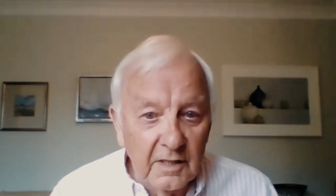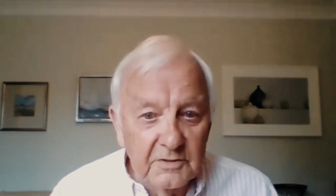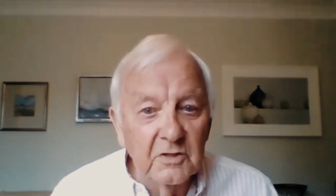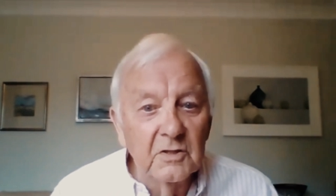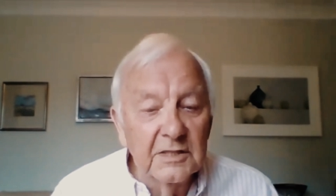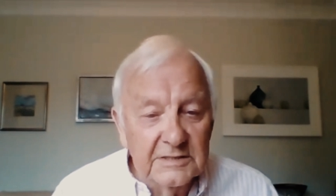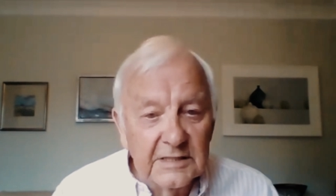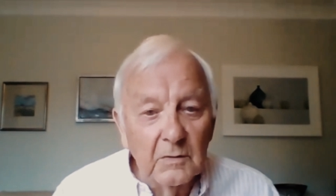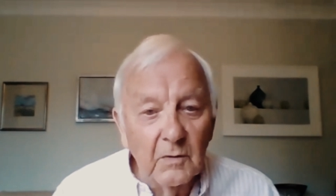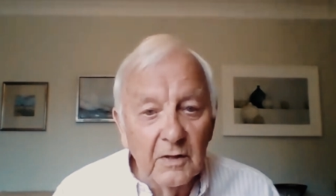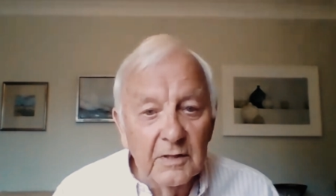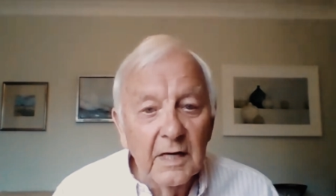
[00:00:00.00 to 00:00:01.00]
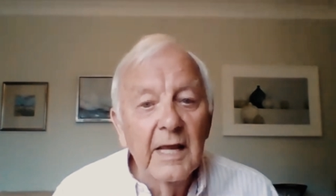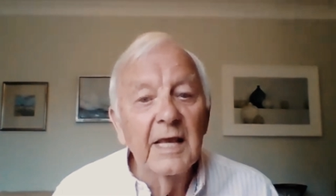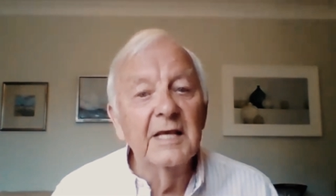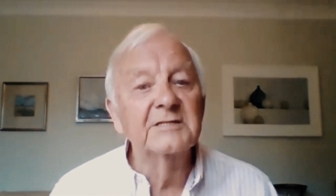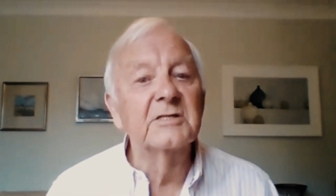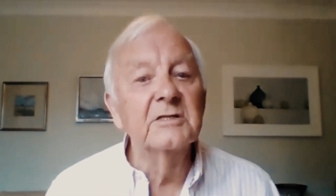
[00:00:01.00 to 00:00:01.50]
dualistic world
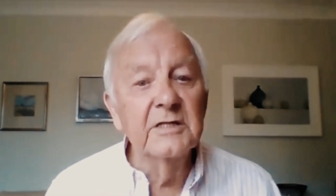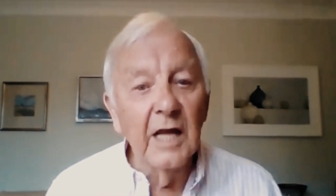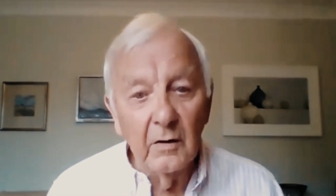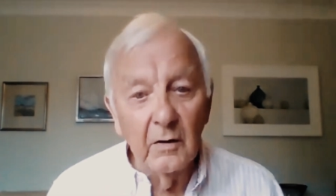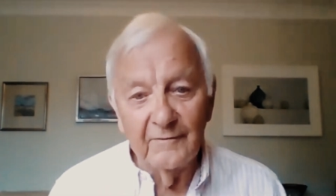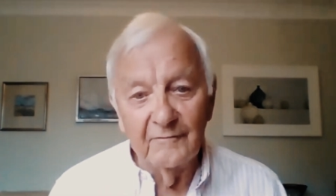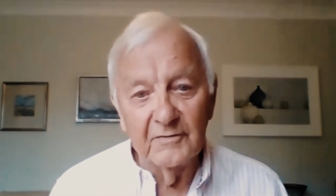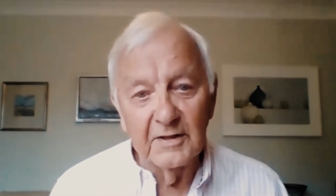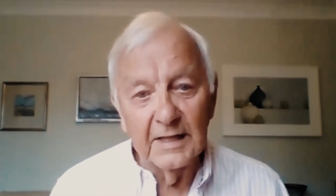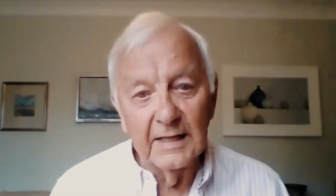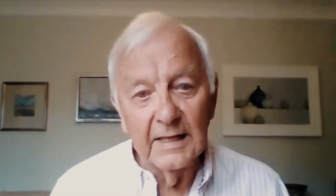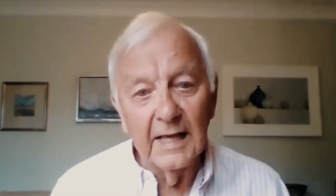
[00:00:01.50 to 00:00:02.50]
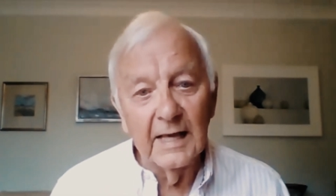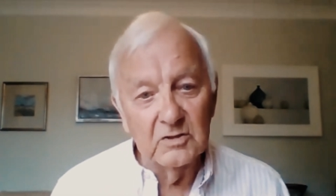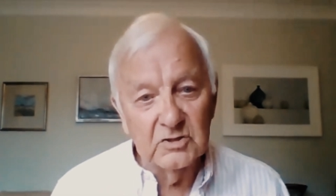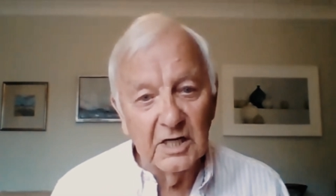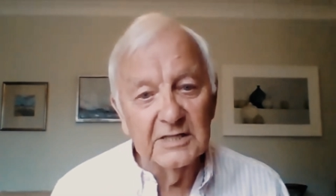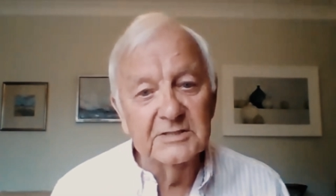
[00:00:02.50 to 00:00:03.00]
is to know everything. It
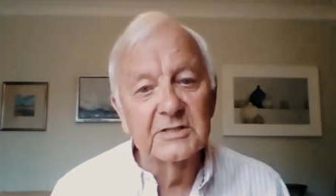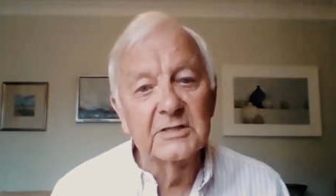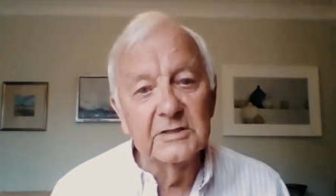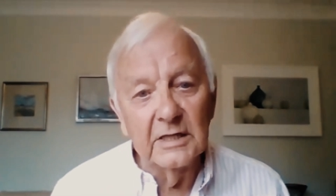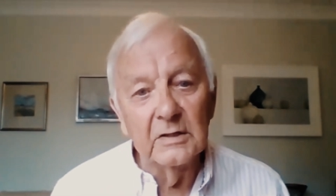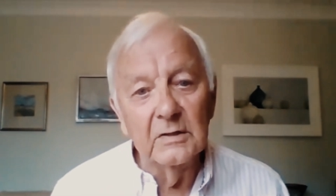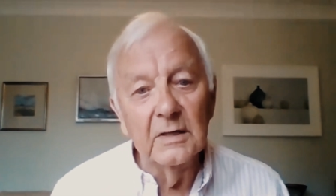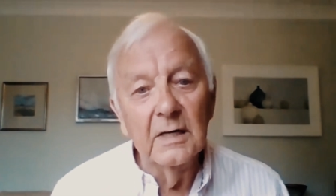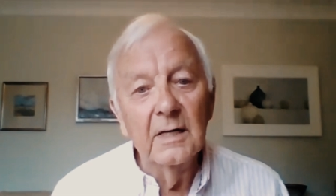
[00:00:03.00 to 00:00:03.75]
tries to know.